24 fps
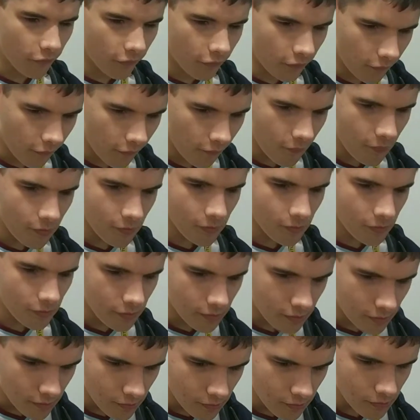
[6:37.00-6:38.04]
File pull down.
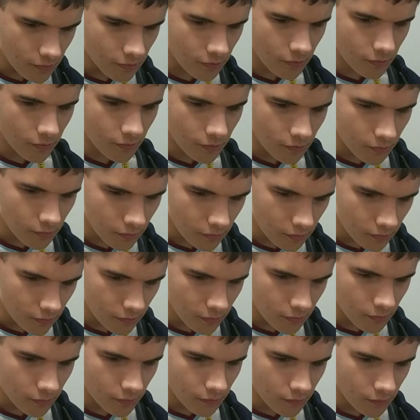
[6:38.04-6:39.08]
Edit pull
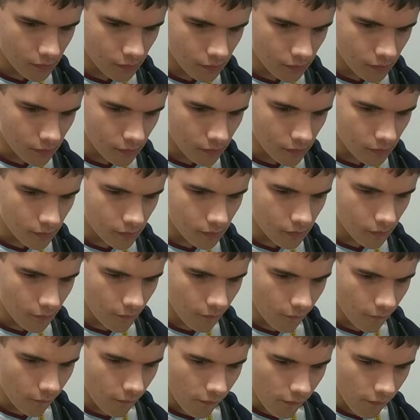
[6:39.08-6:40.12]
down. Menu.
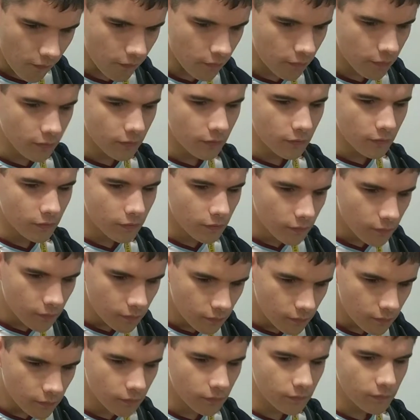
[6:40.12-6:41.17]
Go to pull down.
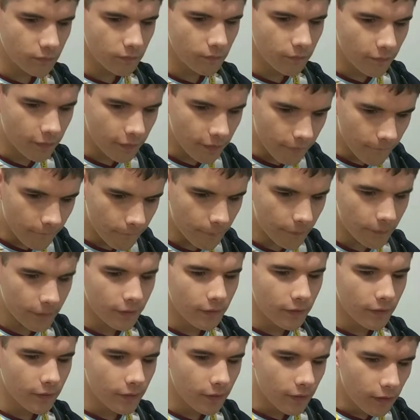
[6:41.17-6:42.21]
Read pull down.
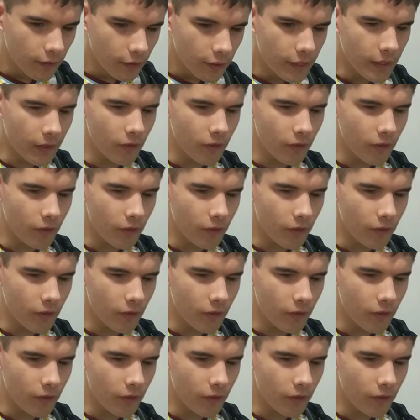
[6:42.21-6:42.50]
Layout pull down.